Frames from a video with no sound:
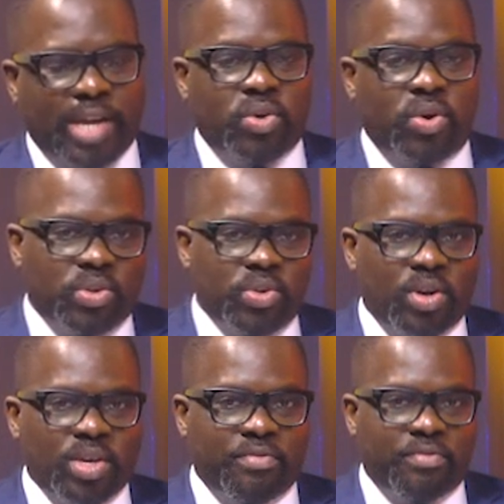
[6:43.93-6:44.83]
I don't
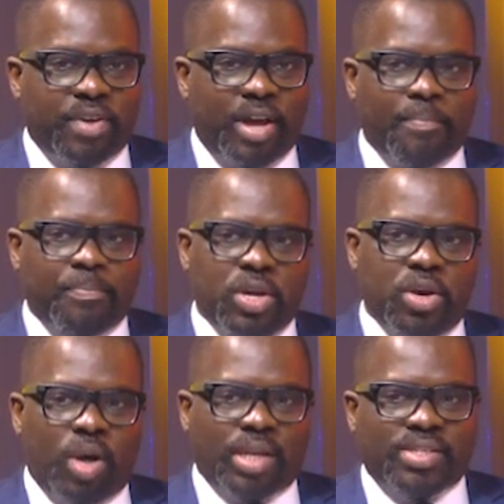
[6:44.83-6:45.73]
know if
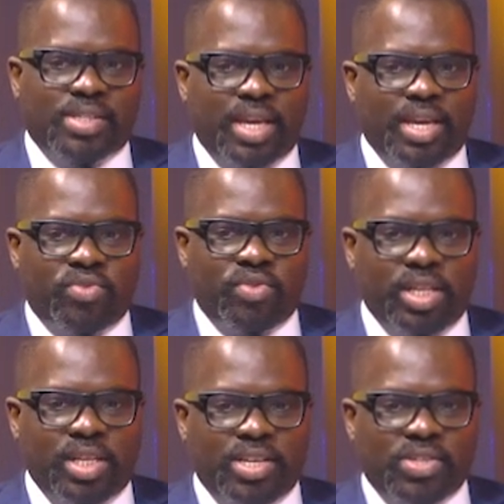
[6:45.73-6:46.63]
what he said
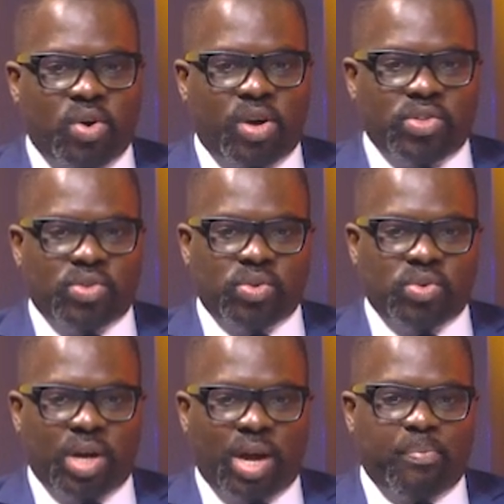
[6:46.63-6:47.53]
really is going
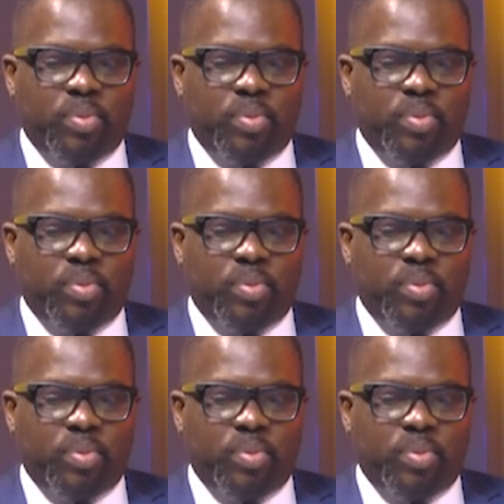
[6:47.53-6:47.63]
to